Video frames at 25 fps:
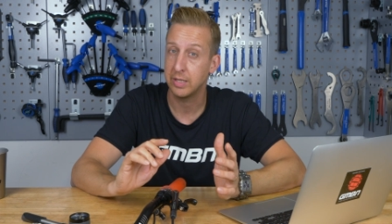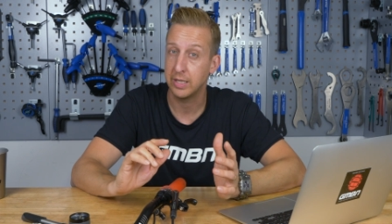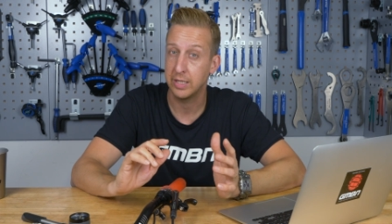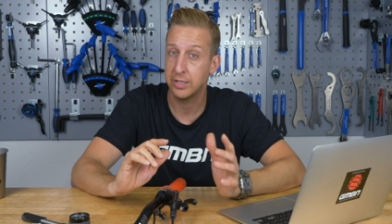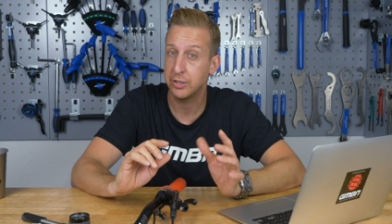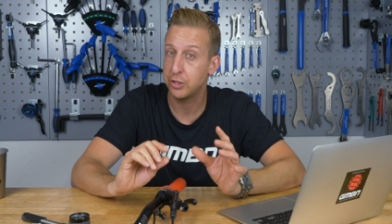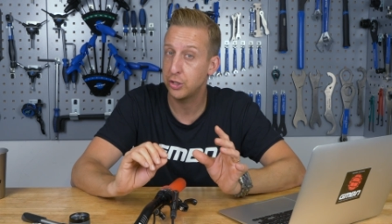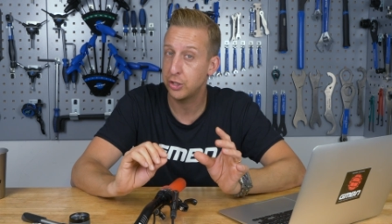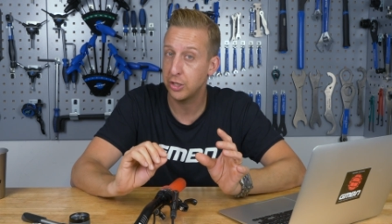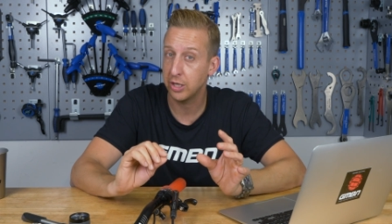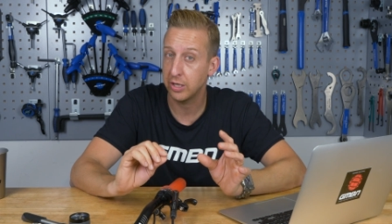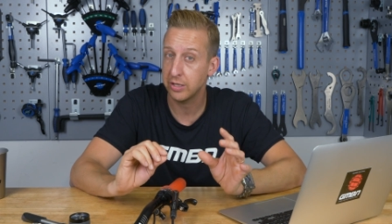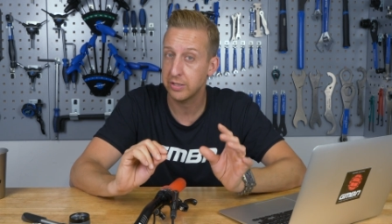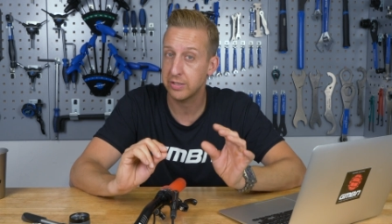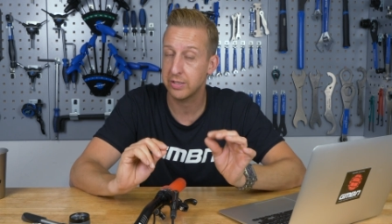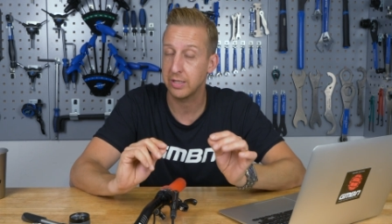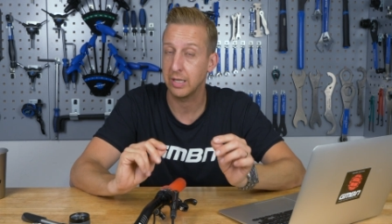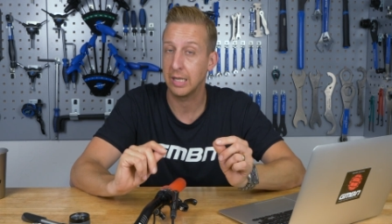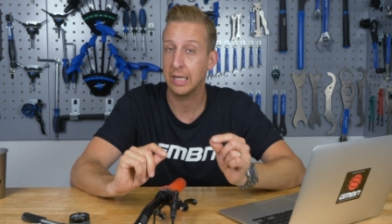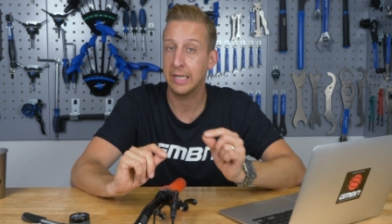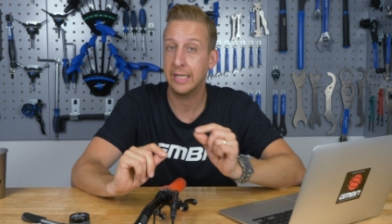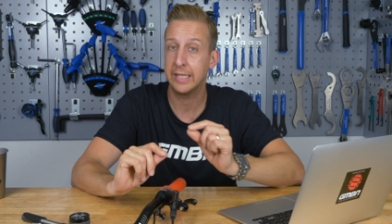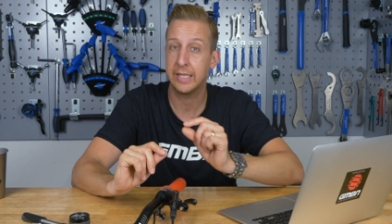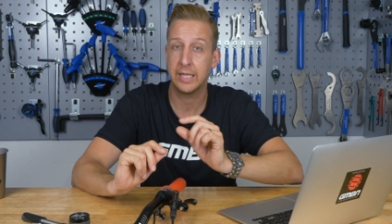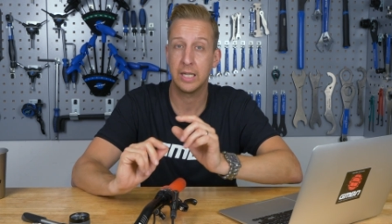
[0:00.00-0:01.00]
it's
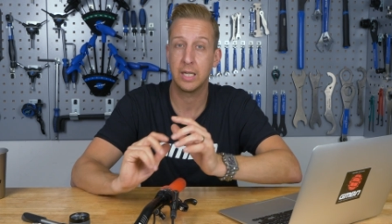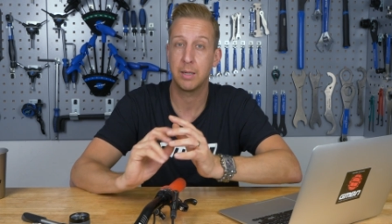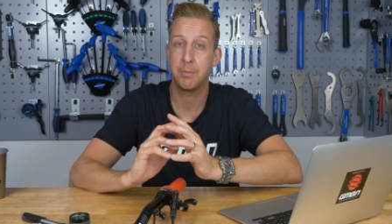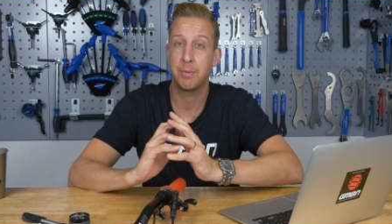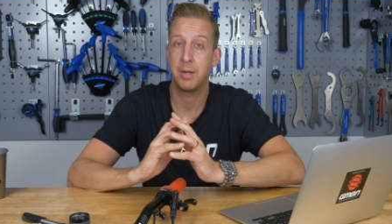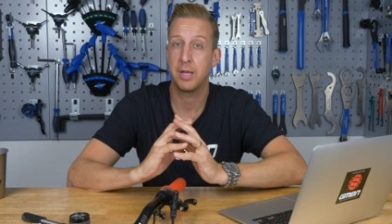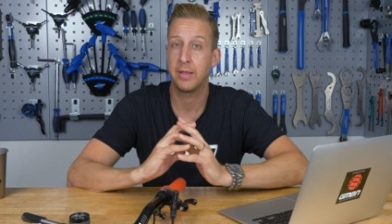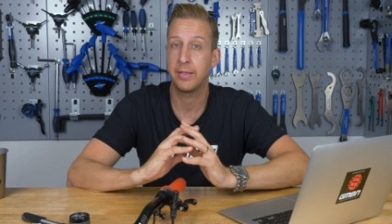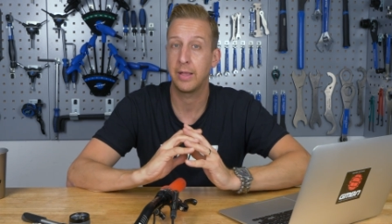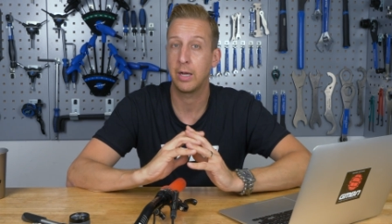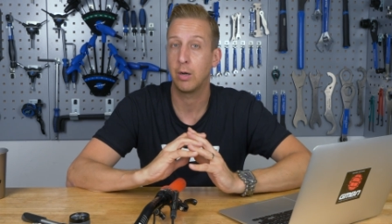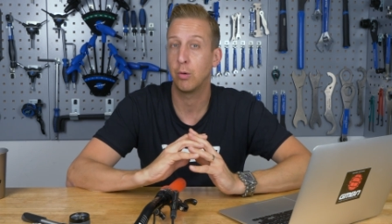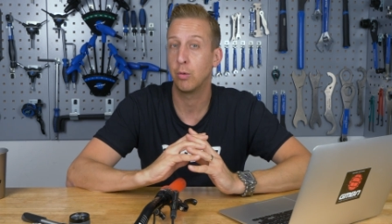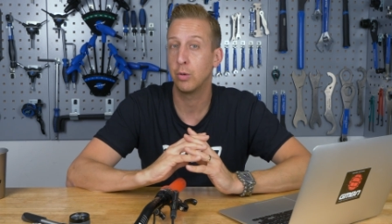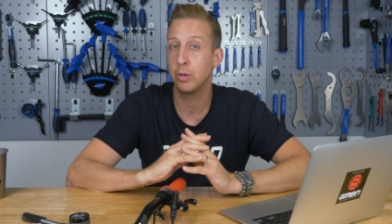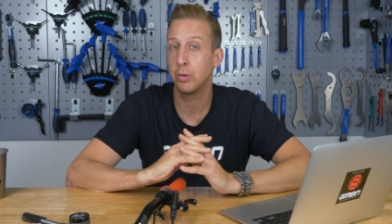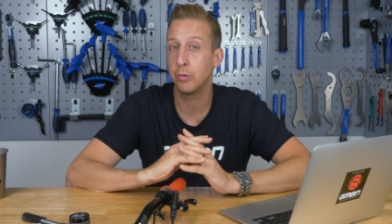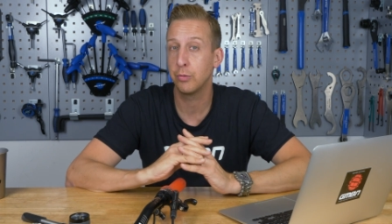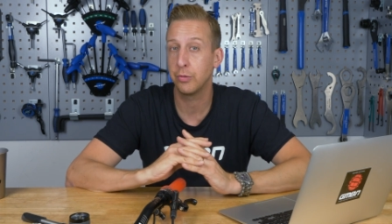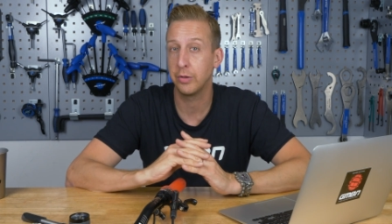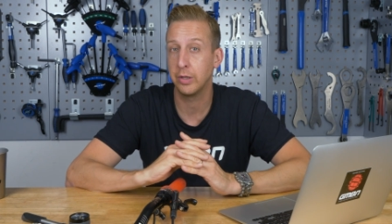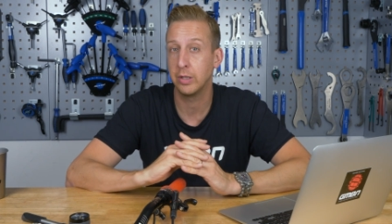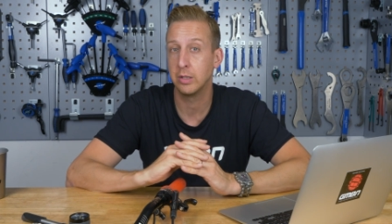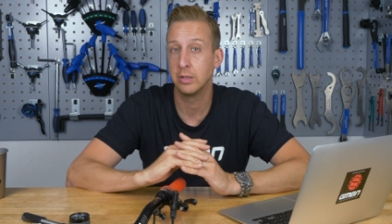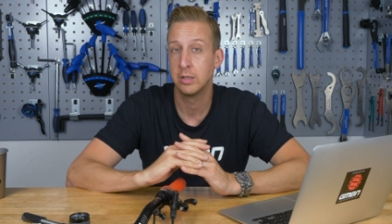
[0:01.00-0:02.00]
just leaking a bit of that
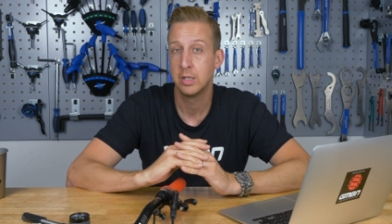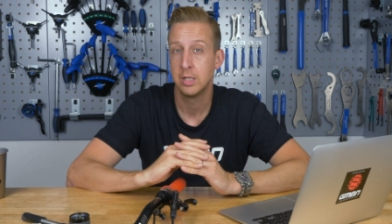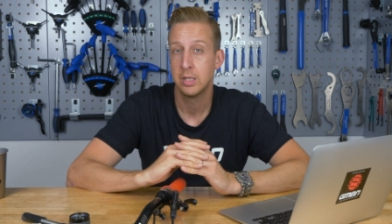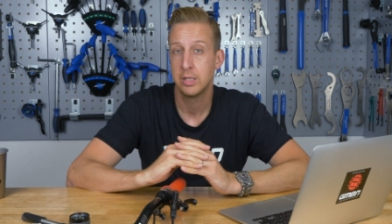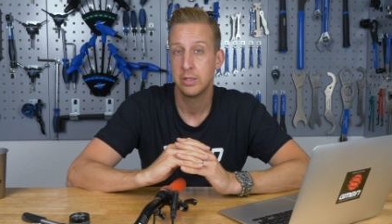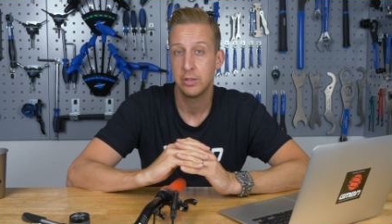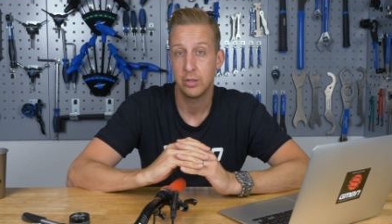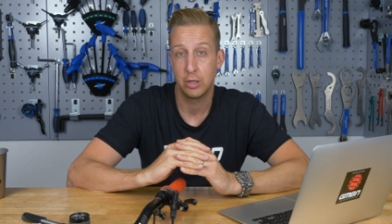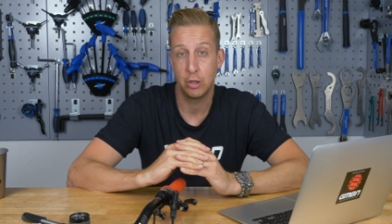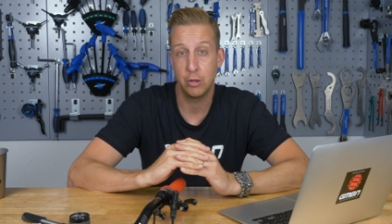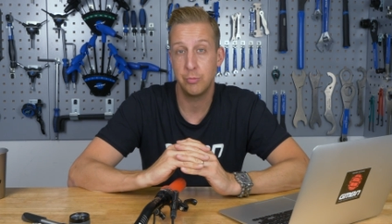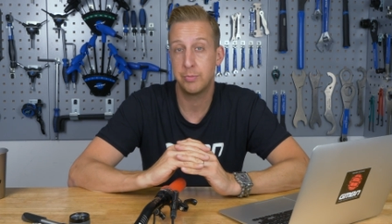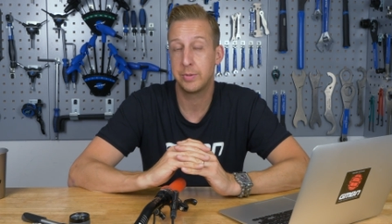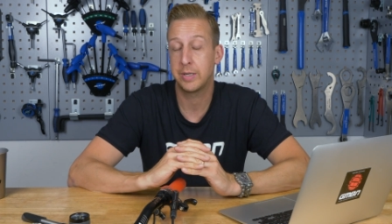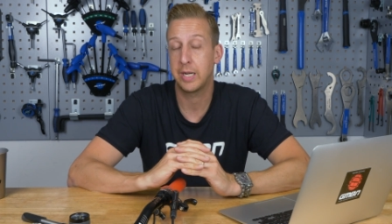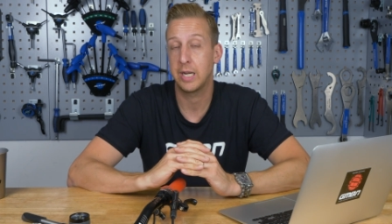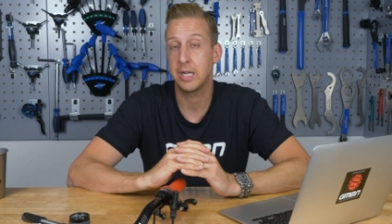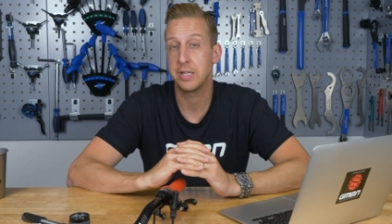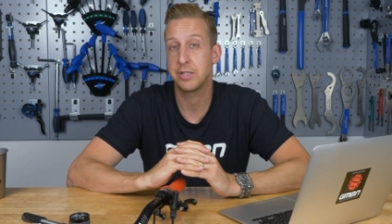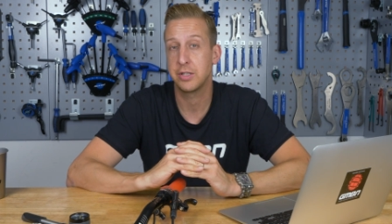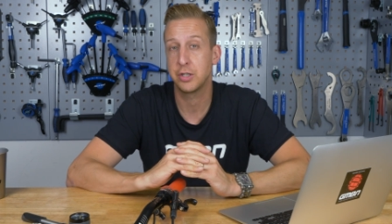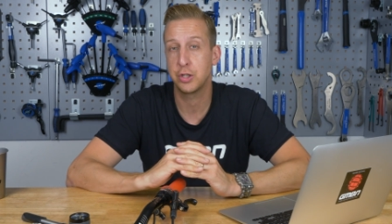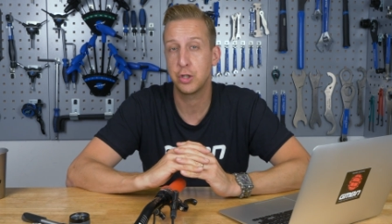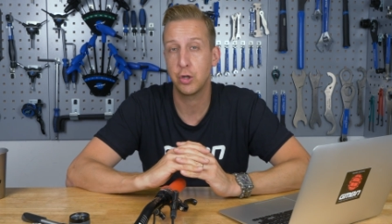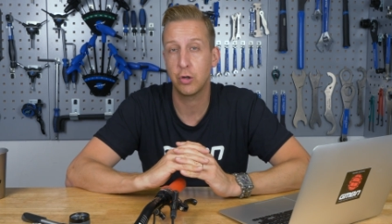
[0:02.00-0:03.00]
oil that
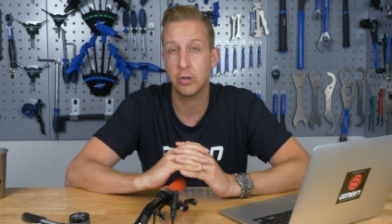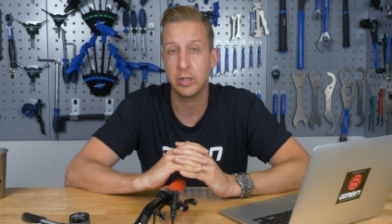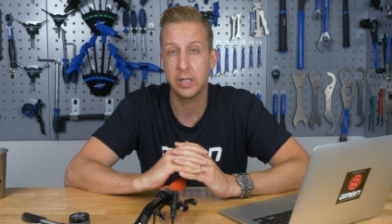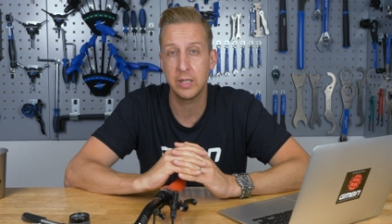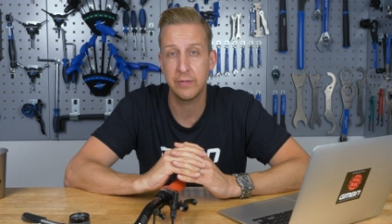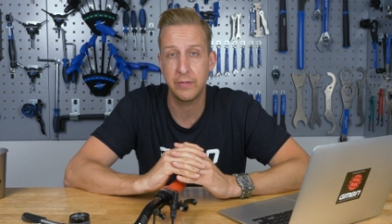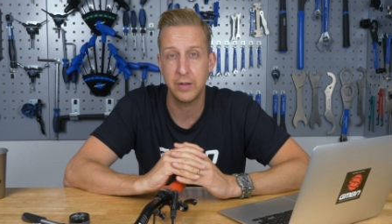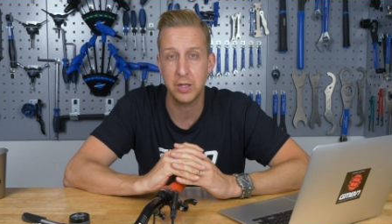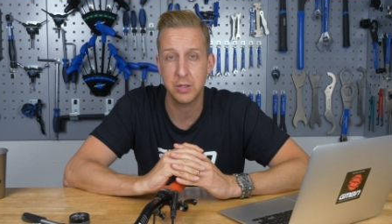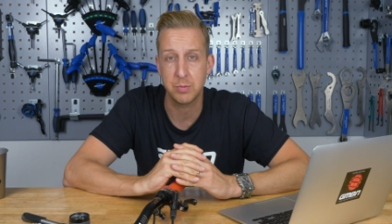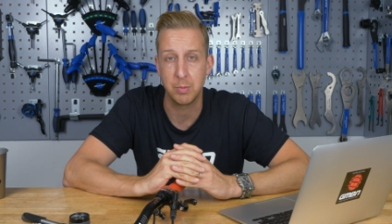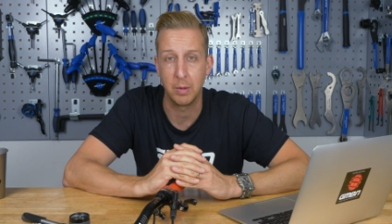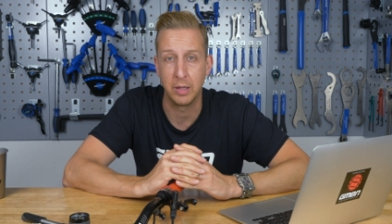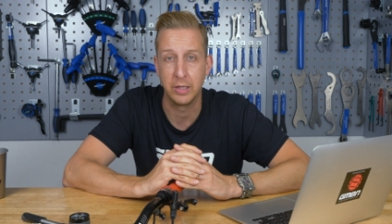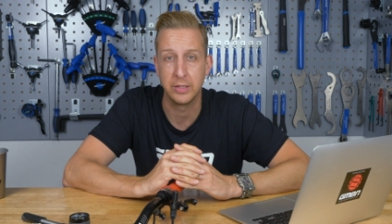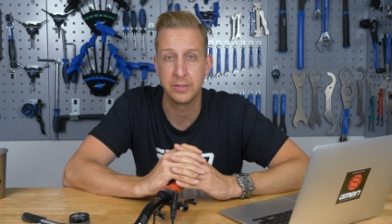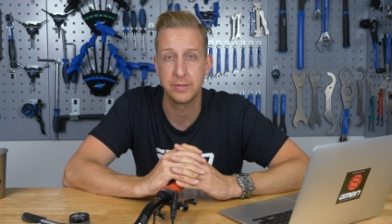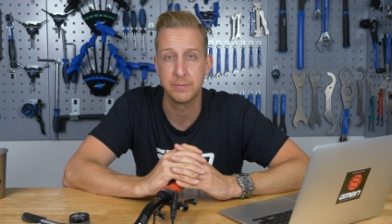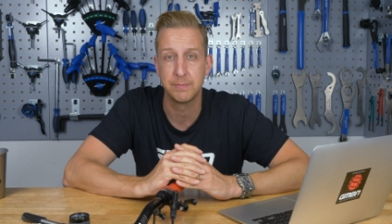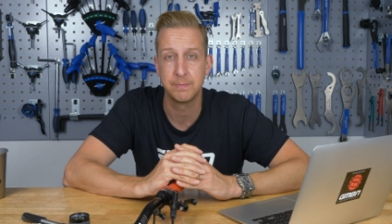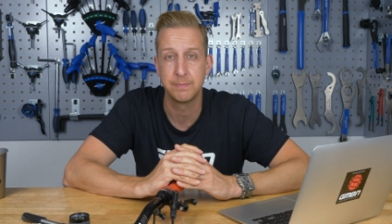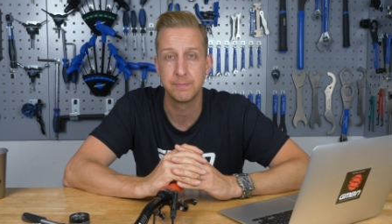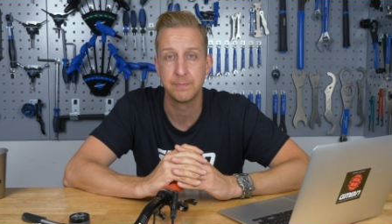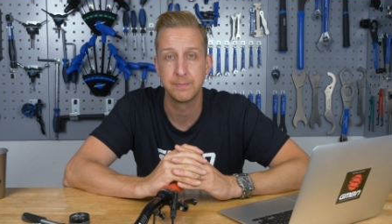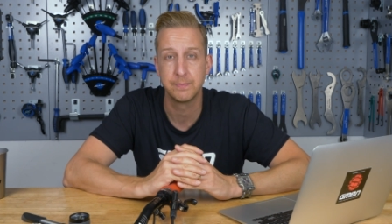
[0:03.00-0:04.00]
lubricates the shock in the first place.